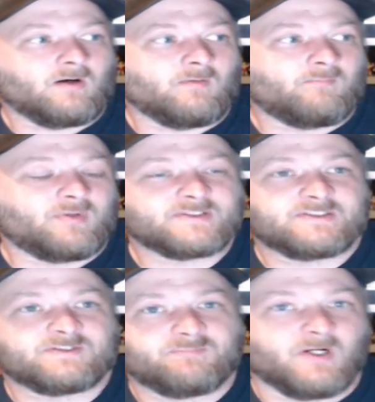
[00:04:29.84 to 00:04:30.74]

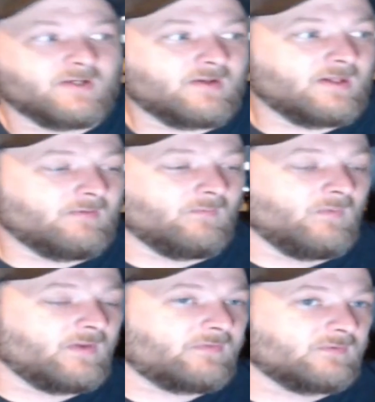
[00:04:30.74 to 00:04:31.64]
busted his butt and
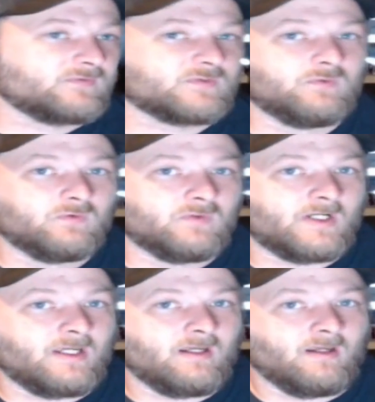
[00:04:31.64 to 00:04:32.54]
went through school
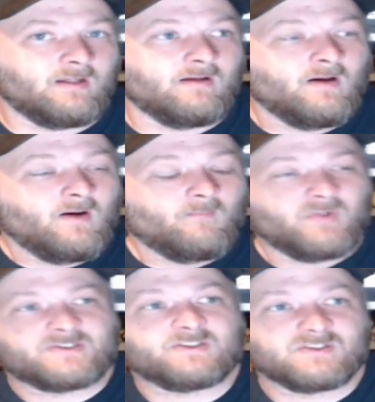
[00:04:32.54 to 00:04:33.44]
and
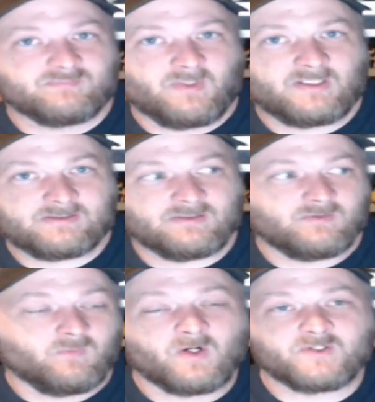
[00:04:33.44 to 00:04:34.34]
busted his butt
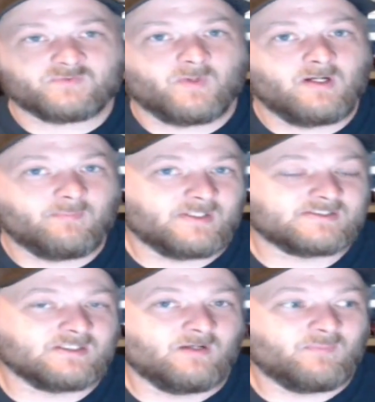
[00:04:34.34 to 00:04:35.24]
to work his way up at
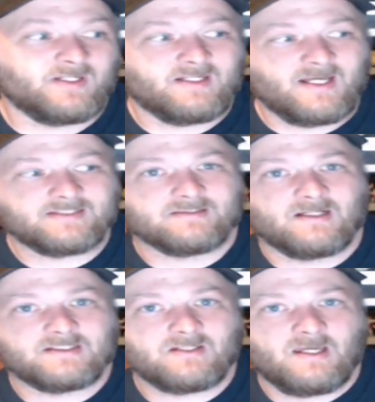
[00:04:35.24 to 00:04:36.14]
his company and has a
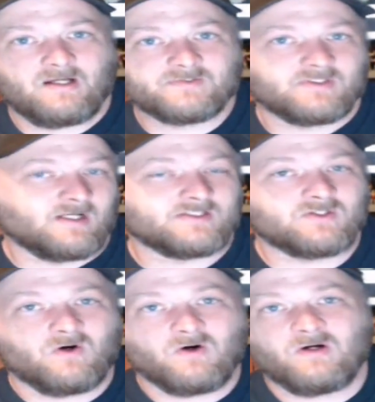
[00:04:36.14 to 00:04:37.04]
nice house, a nice
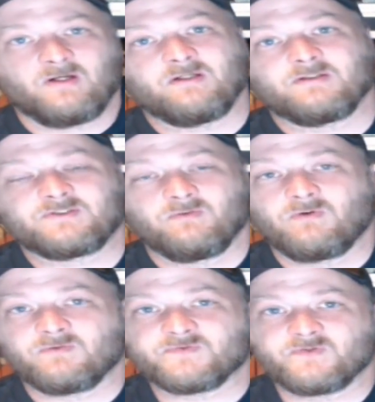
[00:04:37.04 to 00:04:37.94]
car, and so
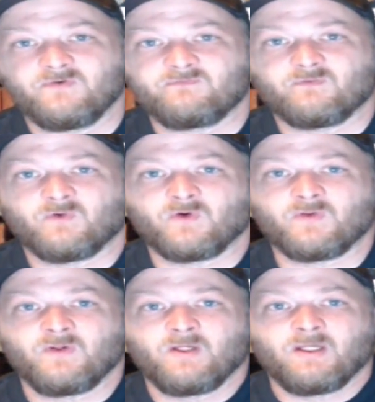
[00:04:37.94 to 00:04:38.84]
on and so
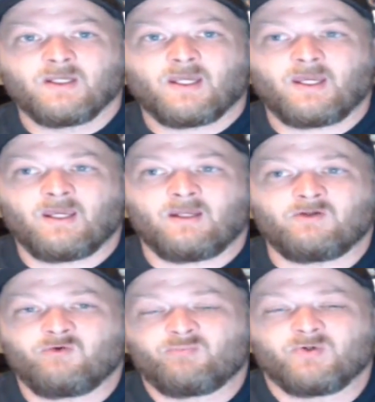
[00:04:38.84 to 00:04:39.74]
forth. And
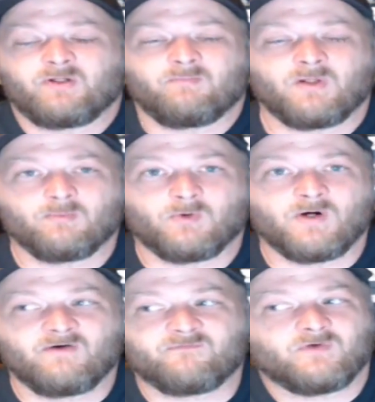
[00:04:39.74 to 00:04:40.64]
you put in minimal
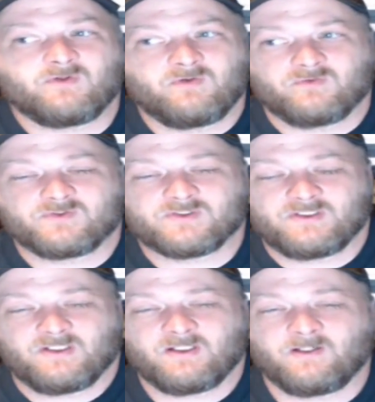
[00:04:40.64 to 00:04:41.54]
effort and you're just
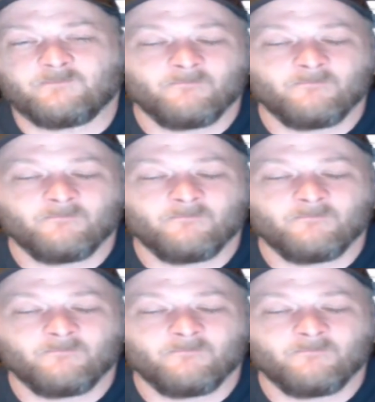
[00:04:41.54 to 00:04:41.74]
getting,